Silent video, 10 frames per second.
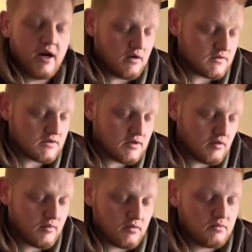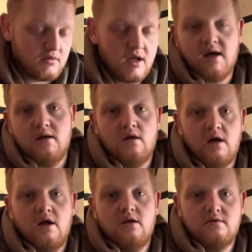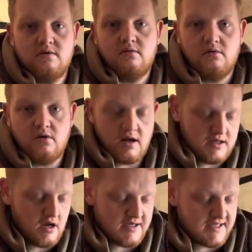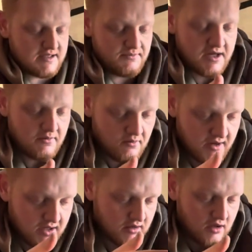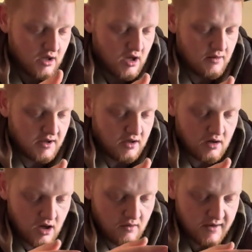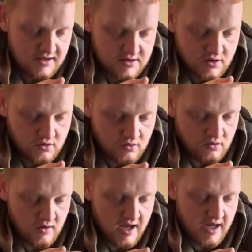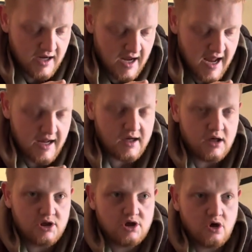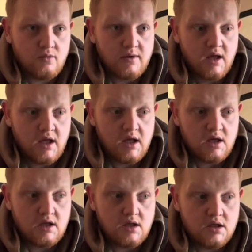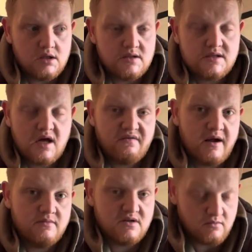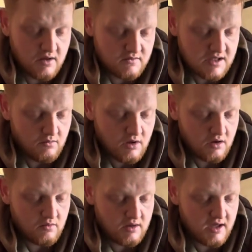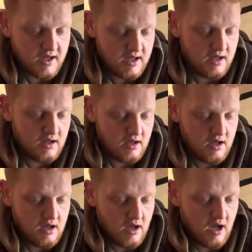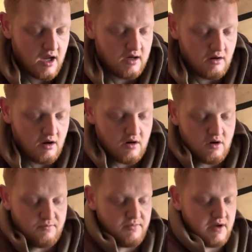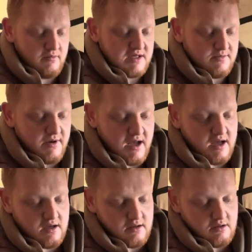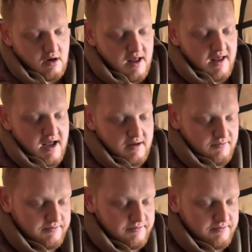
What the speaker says: And I was just like, well, yeah, like I said to my cameraman, I mean, I went to a angling shop in Southampton when I was at work one day, and I got a big massive bag like that.